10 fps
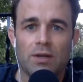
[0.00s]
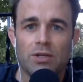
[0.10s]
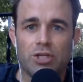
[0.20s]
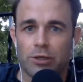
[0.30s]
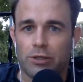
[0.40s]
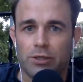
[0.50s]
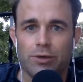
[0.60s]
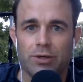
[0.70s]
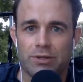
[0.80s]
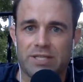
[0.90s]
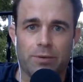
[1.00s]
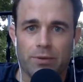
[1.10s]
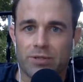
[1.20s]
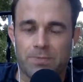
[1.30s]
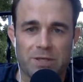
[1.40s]
sugarcoat it or say we're
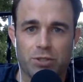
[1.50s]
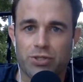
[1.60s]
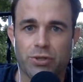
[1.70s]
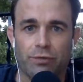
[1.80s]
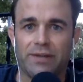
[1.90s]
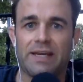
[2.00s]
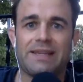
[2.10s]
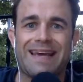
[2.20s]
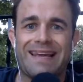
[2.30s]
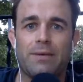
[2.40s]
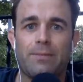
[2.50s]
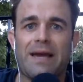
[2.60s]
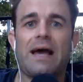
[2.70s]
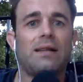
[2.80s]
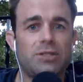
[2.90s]
the special snowflake. That
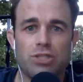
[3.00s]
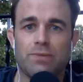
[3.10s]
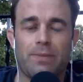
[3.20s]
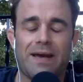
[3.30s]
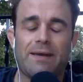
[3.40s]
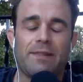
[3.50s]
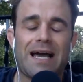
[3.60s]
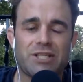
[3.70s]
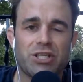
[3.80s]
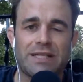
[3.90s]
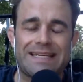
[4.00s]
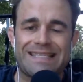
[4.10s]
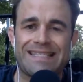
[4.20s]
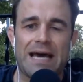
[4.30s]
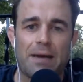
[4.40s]
biologically
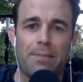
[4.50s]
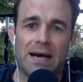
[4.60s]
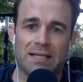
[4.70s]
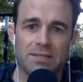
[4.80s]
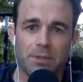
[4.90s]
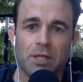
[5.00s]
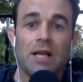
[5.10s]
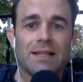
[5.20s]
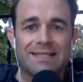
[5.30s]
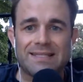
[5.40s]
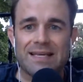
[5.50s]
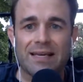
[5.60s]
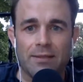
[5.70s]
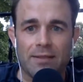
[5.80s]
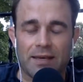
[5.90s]
is not possible. The
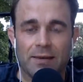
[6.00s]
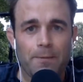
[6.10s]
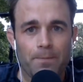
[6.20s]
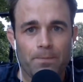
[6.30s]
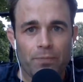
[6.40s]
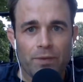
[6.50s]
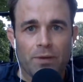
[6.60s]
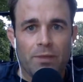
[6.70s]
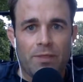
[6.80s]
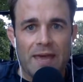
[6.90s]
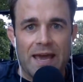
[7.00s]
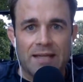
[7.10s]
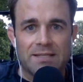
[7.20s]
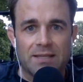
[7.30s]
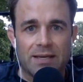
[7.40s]
second thing
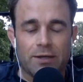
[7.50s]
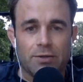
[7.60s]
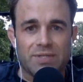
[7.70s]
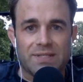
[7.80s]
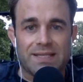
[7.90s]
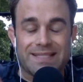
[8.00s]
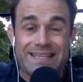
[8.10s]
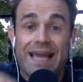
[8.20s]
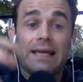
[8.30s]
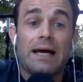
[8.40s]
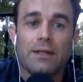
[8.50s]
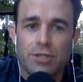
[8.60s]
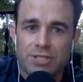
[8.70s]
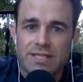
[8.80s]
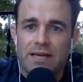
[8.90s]
that kind of goes into the
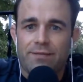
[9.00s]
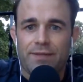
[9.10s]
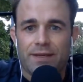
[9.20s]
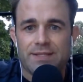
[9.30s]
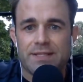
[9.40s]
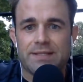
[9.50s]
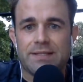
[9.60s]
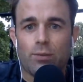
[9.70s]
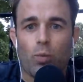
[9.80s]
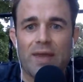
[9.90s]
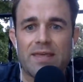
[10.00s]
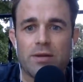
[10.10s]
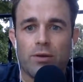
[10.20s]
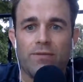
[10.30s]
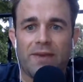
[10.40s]
psychology side of things is the way that
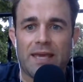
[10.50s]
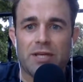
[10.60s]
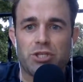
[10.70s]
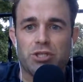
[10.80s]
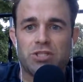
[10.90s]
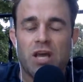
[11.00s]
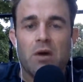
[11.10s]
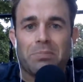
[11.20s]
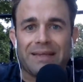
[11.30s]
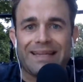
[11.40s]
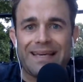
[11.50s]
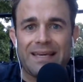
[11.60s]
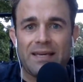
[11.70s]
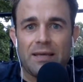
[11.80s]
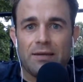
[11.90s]
notifications
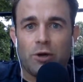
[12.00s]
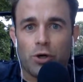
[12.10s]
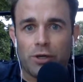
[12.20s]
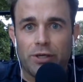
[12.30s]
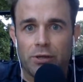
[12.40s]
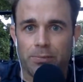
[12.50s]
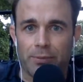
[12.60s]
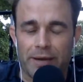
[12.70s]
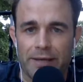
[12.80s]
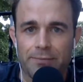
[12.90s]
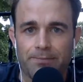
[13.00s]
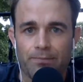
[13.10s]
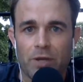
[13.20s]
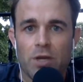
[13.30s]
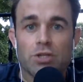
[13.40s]
play and hook your brain.
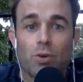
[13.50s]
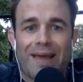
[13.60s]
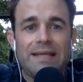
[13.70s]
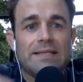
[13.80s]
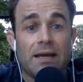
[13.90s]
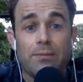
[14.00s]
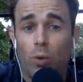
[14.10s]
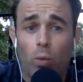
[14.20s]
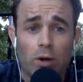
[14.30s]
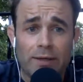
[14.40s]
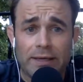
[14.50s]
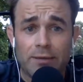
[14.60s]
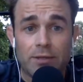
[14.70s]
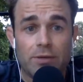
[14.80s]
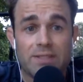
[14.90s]
So anytime you're
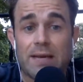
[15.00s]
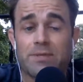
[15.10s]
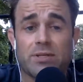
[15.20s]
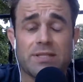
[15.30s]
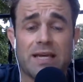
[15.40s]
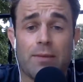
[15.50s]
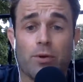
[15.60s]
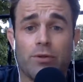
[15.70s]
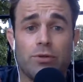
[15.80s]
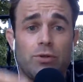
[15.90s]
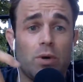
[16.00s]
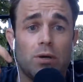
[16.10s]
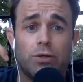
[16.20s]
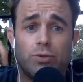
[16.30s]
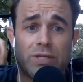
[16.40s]
working, this happens all the time, whether you are
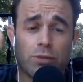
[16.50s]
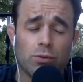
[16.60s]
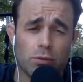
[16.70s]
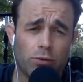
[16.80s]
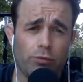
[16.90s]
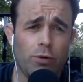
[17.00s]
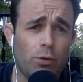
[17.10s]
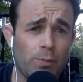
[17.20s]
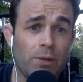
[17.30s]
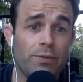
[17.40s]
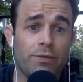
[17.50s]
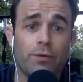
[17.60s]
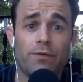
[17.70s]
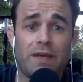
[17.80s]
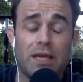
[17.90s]
using Google Chrome with
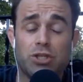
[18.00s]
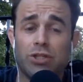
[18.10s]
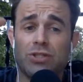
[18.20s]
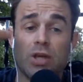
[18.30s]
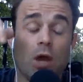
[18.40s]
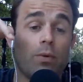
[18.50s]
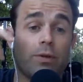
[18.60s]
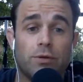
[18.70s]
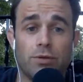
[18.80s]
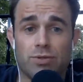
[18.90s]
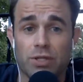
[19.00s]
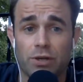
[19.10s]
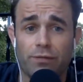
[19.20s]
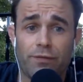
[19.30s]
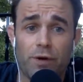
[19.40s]
notifications, whether you're using
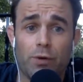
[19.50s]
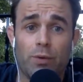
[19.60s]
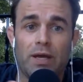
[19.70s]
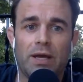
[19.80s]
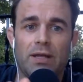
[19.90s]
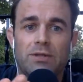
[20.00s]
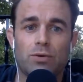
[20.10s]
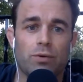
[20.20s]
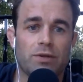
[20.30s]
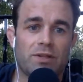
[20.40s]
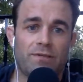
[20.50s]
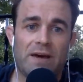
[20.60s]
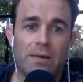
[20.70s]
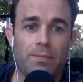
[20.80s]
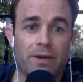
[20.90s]
your phone or the
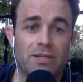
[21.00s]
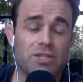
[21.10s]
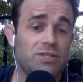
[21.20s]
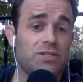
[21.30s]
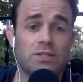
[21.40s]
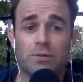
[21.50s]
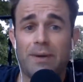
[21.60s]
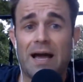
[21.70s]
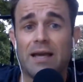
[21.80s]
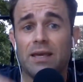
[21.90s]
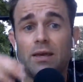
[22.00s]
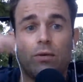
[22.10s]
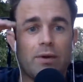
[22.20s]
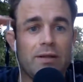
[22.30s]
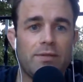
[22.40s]
vibrations in your pocket
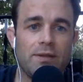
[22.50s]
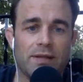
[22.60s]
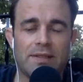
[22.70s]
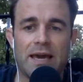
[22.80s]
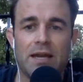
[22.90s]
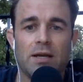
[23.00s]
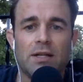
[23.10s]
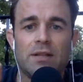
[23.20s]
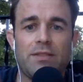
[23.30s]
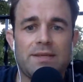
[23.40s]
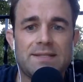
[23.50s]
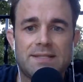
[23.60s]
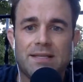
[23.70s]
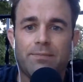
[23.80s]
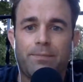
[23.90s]
or anything like that,
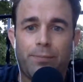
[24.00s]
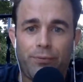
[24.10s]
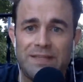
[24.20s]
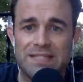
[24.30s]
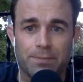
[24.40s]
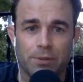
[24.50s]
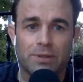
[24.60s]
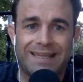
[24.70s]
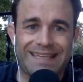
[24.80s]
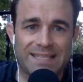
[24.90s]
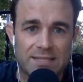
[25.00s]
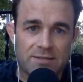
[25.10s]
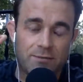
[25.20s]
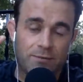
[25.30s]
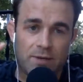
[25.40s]
this principle kicks
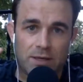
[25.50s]
into